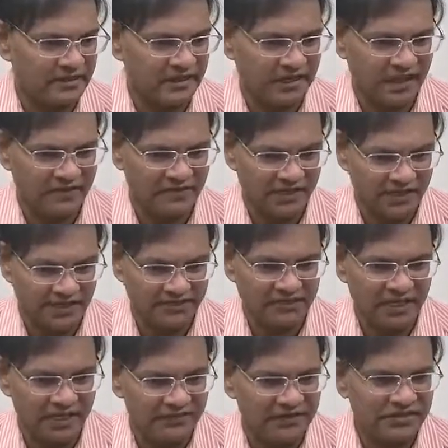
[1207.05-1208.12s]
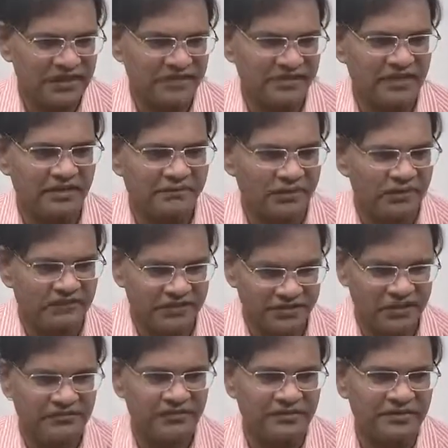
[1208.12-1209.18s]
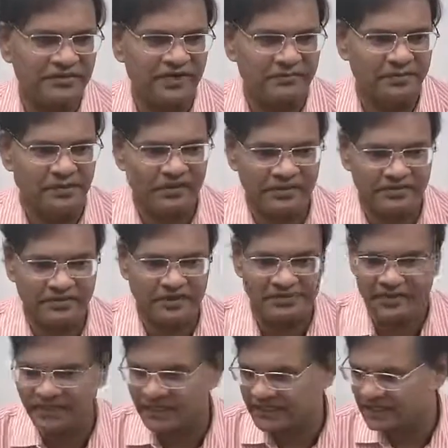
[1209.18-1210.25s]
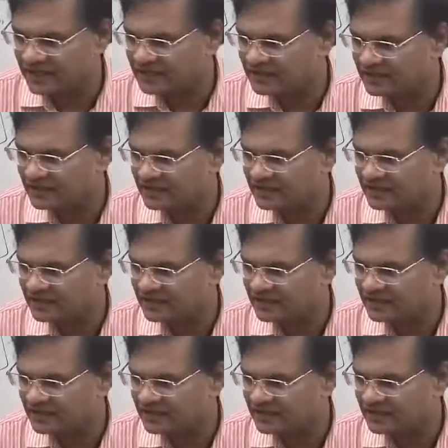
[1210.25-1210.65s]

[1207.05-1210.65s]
in the initial investigation report, first information report, something like that.